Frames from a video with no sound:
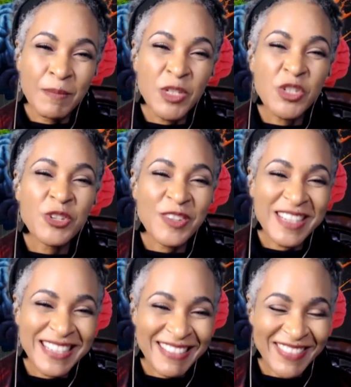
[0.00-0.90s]

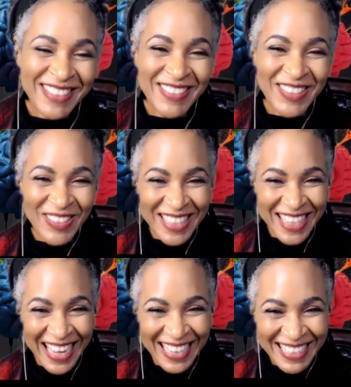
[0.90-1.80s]
maturity, I'm going to call it
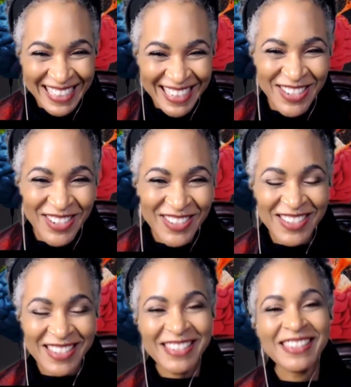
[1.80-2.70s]
that,
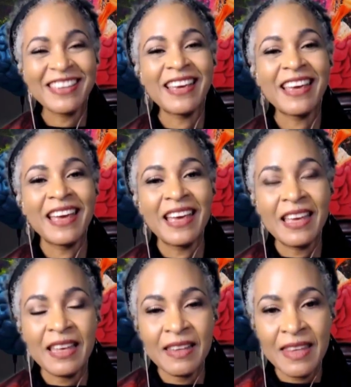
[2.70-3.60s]
issues,
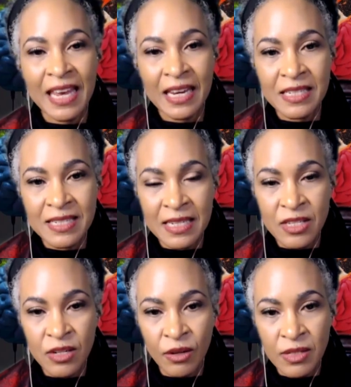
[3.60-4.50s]
that
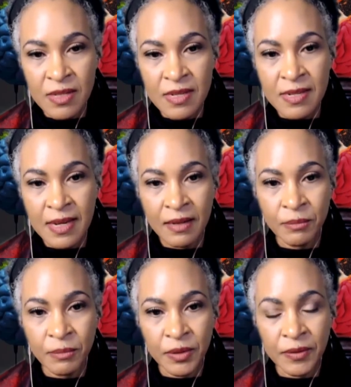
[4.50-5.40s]
it's not
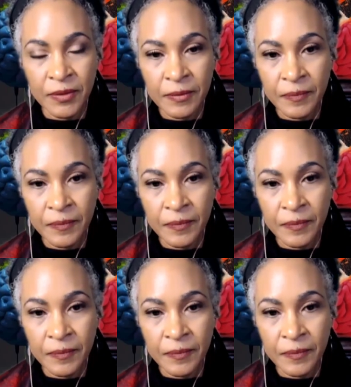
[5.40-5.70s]
sustainable.